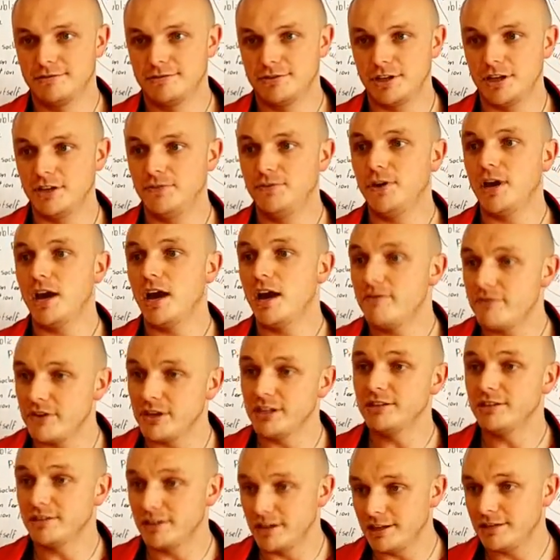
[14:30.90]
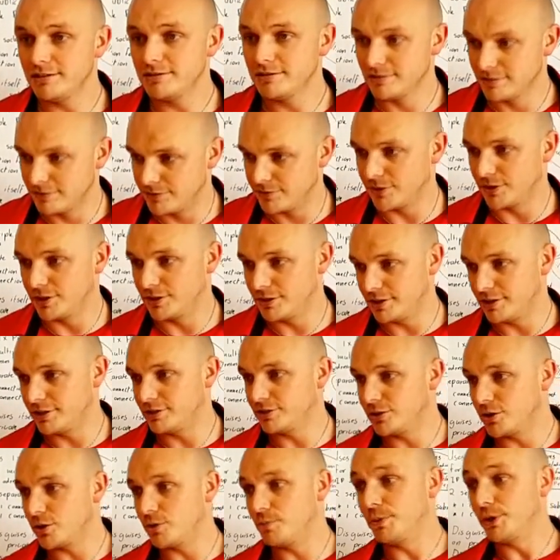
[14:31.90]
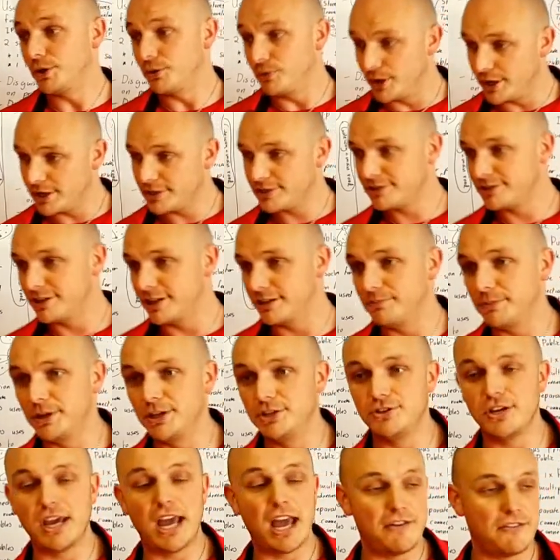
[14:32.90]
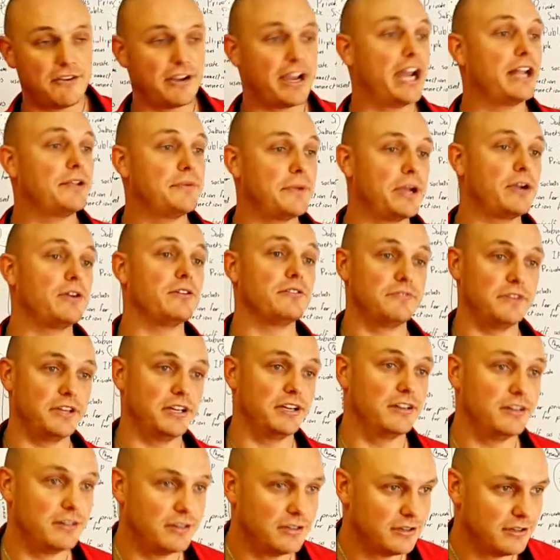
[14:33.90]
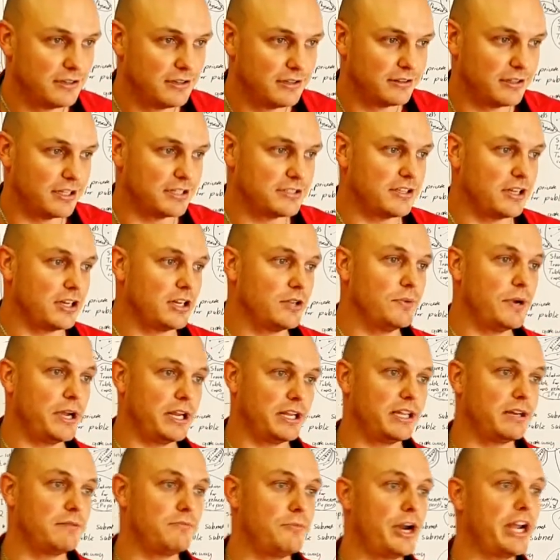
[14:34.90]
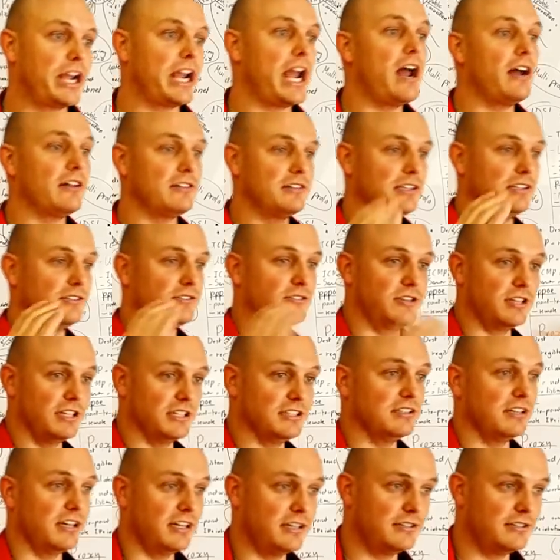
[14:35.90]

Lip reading: So if you have internet, if your internet on your computer works, that means you have a gateway configured. That's the only way you can break out into the internet.